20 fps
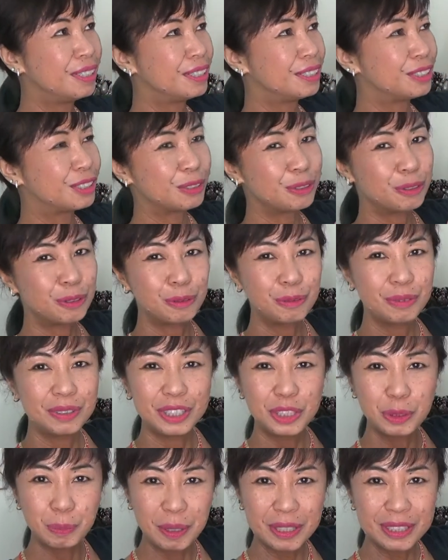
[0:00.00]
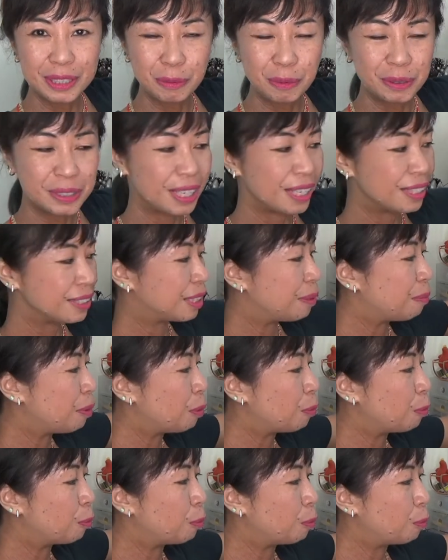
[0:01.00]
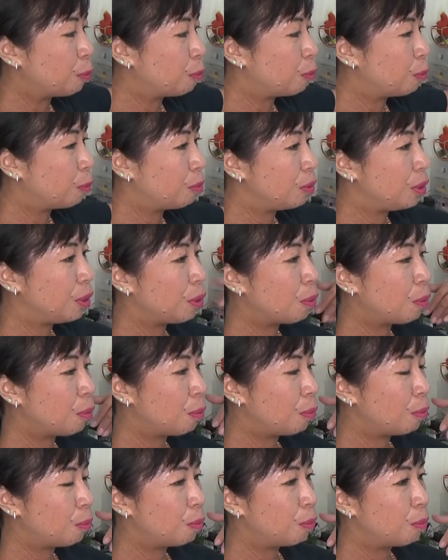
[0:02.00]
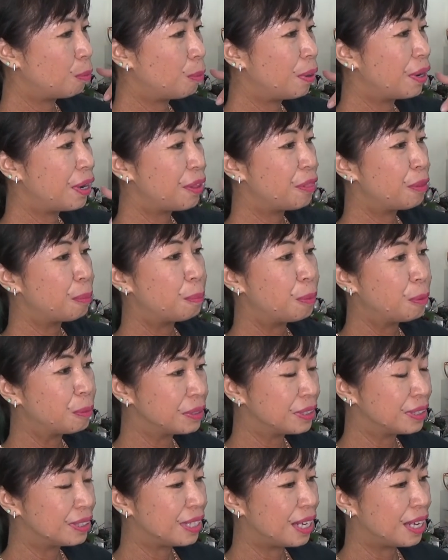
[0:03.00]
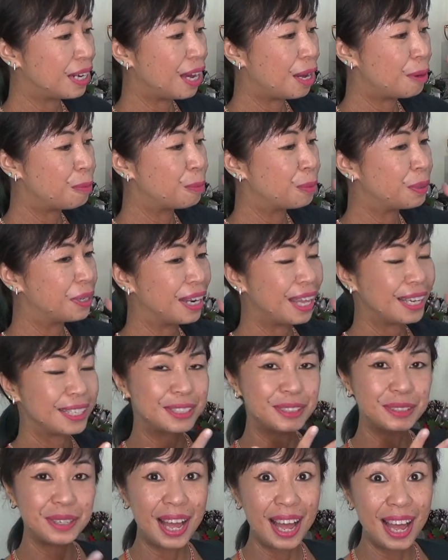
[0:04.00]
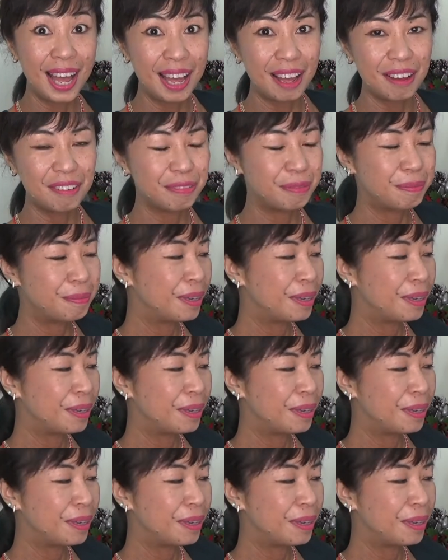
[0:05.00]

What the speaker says: so this person was asking me, you know, what are the books that I would like to have.